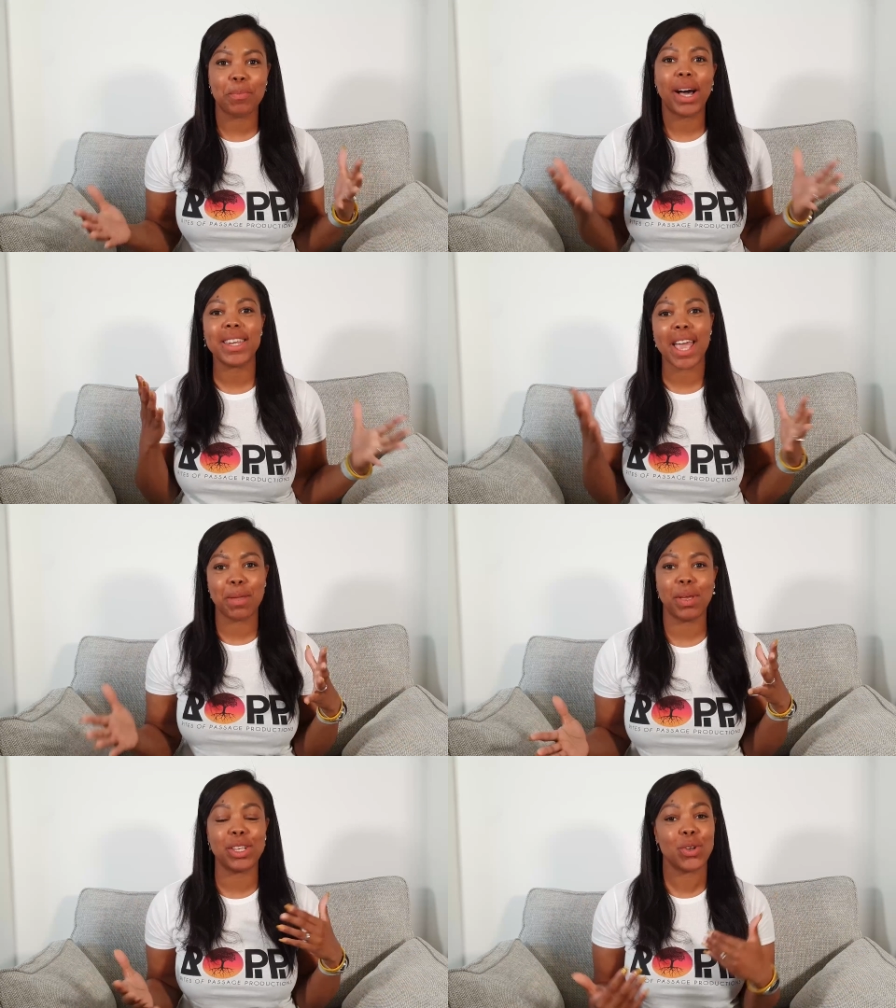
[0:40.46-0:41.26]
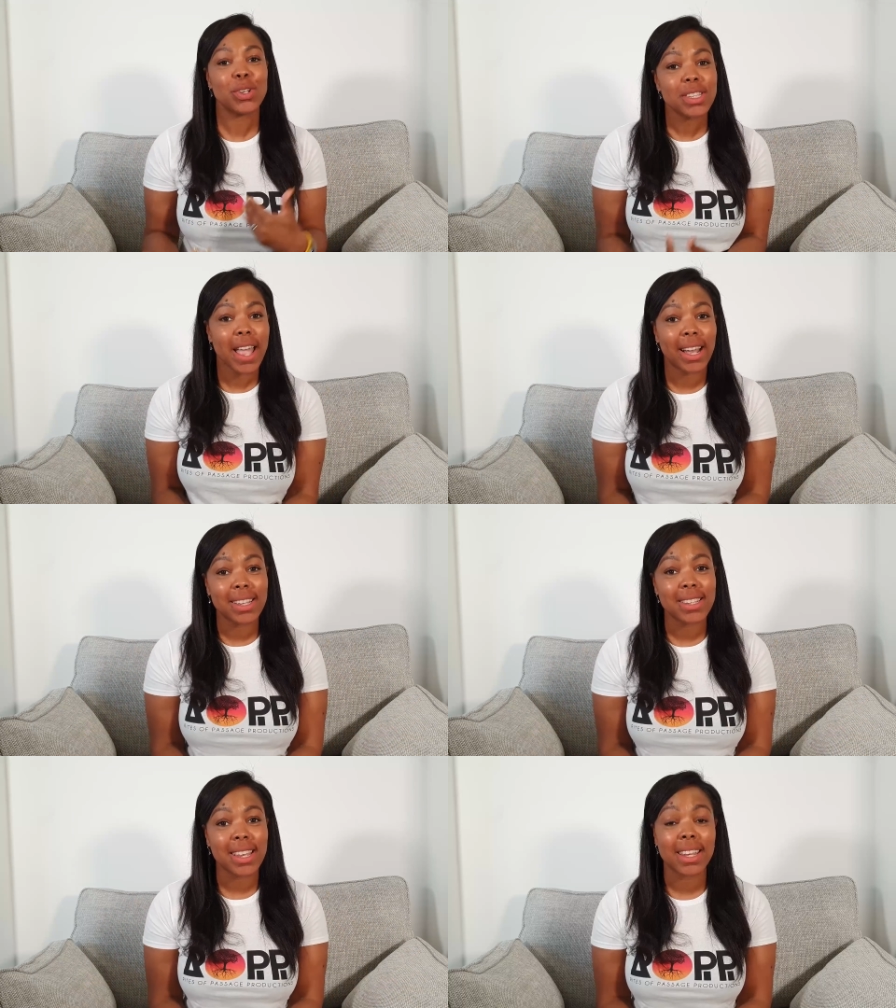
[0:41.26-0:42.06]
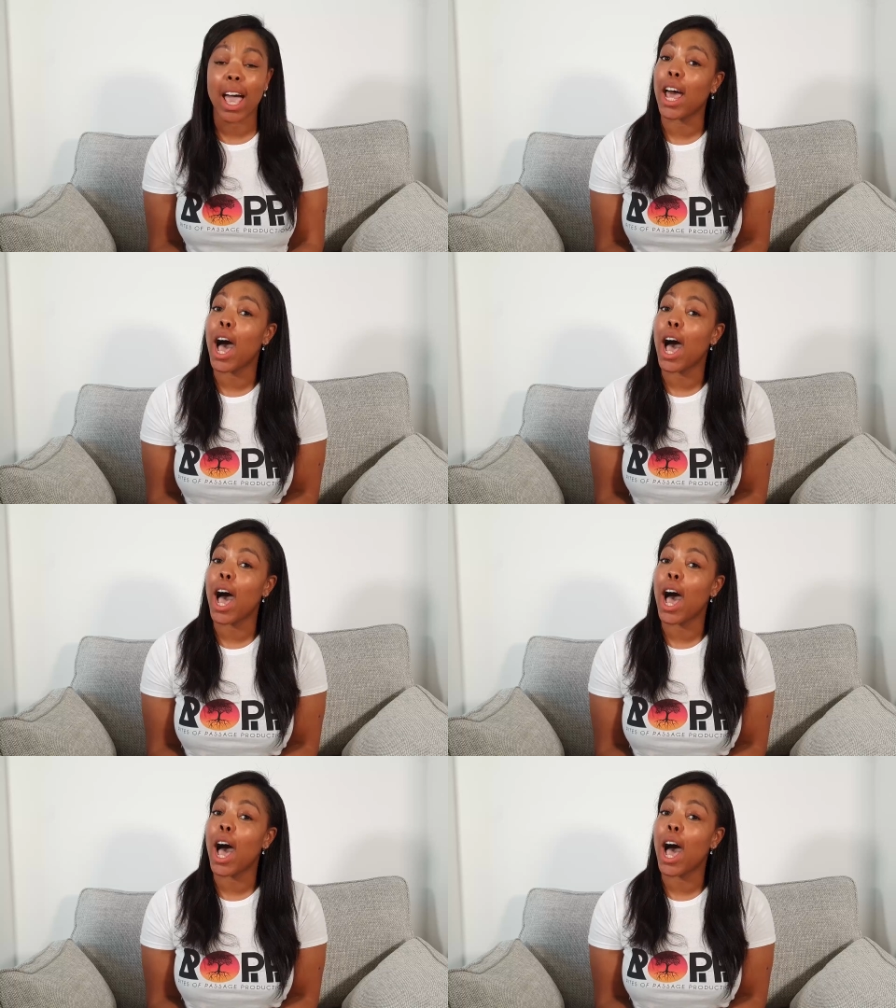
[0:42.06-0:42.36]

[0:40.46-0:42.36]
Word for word: My name is Husnaa Anderson and